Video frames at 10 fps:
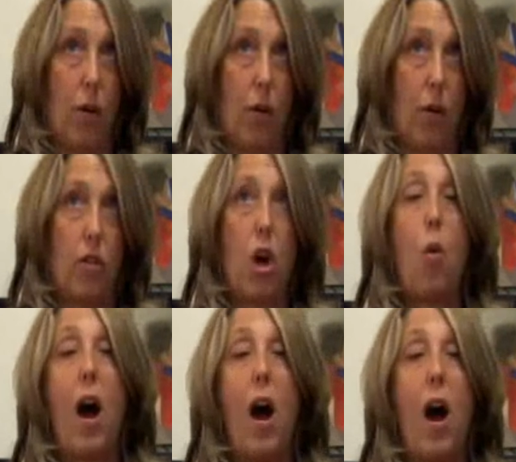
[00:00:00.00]

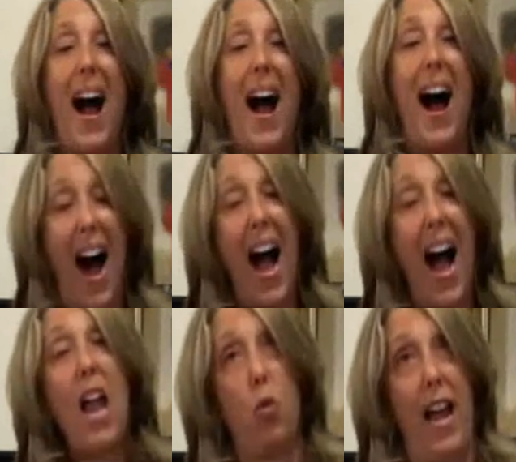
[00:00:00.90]
So I
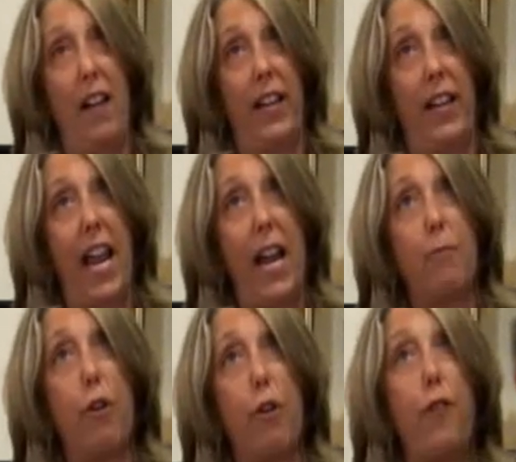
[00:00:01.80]
would advocate
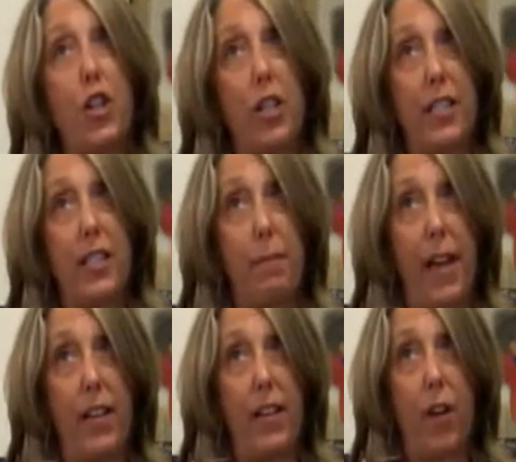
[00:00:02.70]

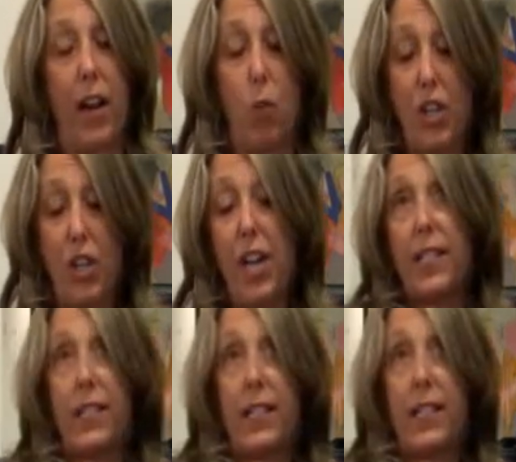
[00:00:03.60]
proficiency-based grading, which
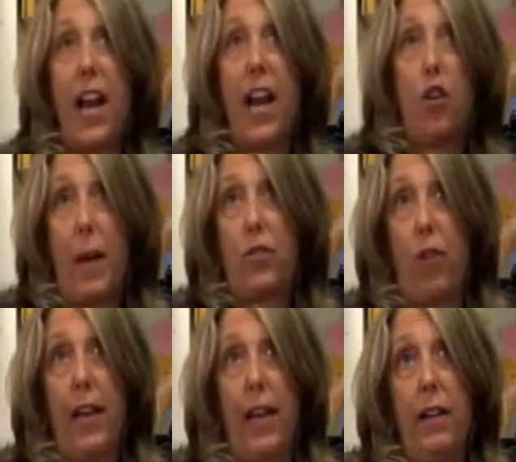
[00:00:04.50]
is standards-based
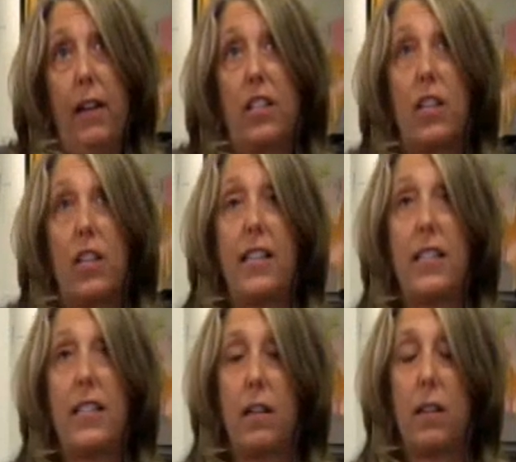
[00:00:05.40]
grading.
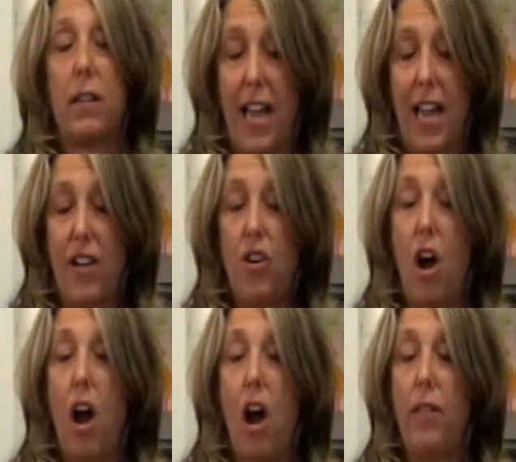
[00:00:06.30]
It's centered
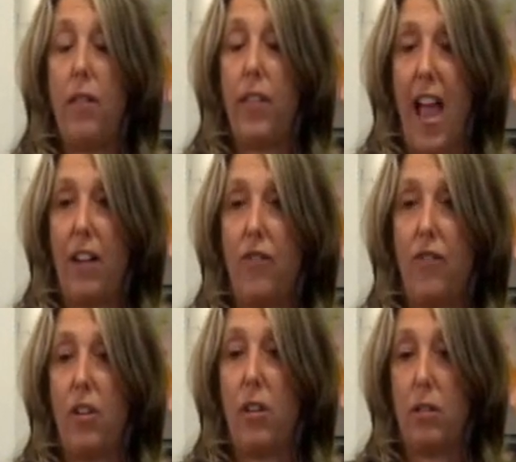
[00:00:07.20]
on the
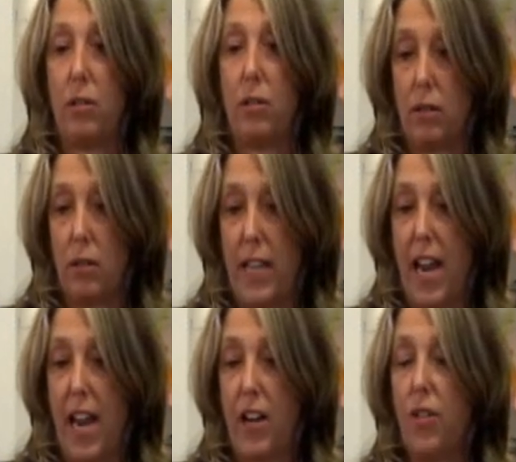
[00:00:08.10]
ACTFL
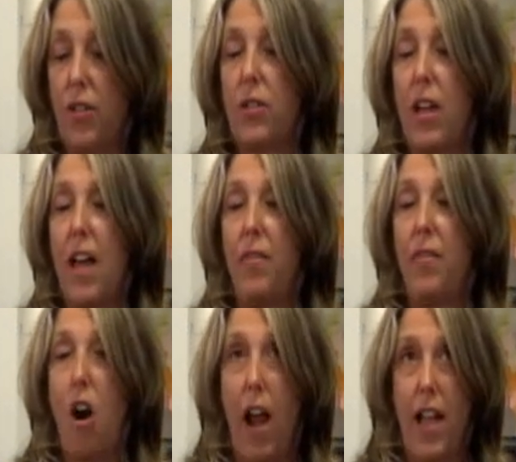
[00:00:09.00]
standards and
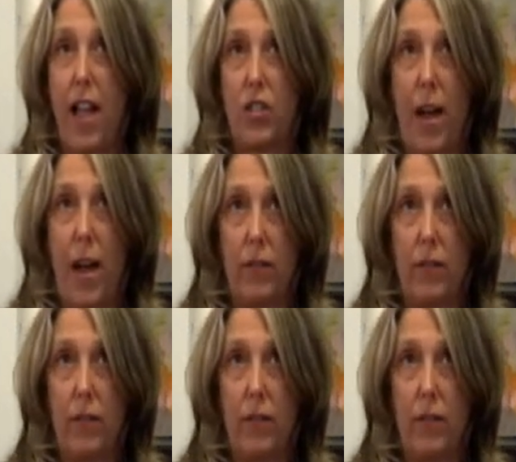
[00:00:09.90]
our SOLs.